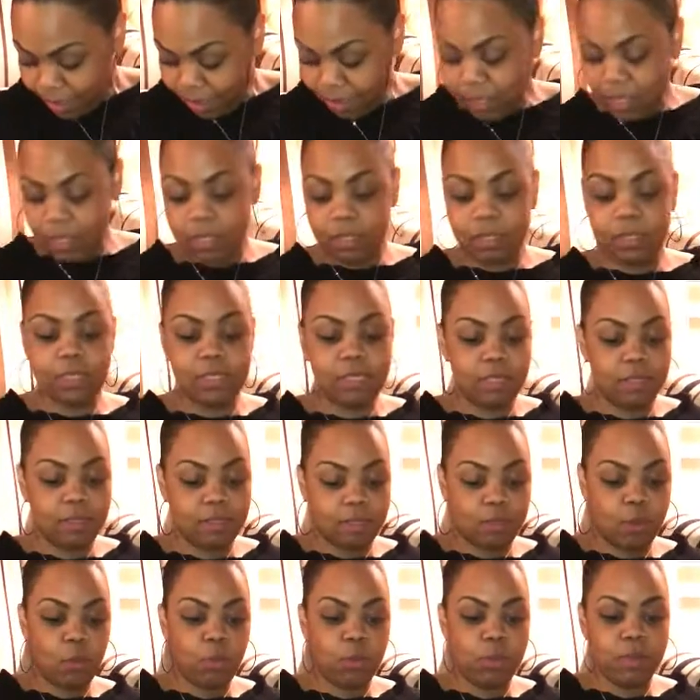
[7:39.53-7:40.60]
Okay,
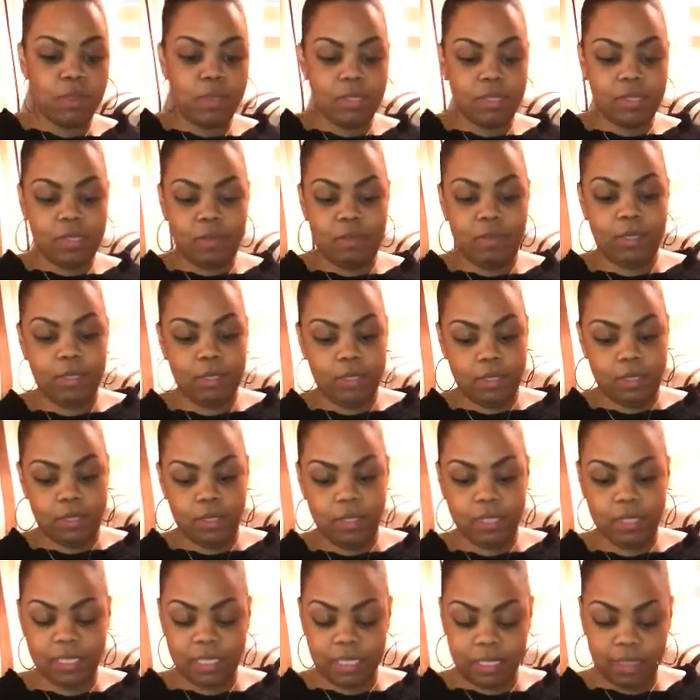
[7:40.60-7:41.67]
let's open this one.
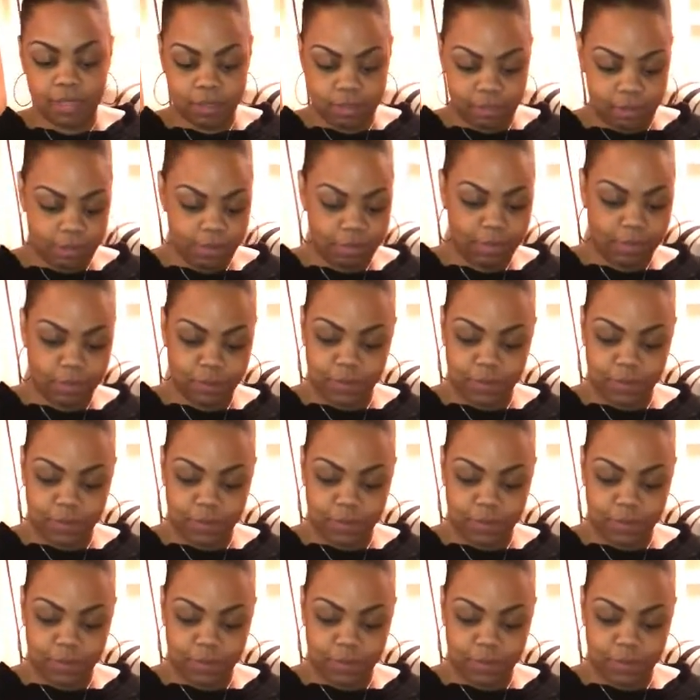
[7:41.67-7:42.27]
Let's see.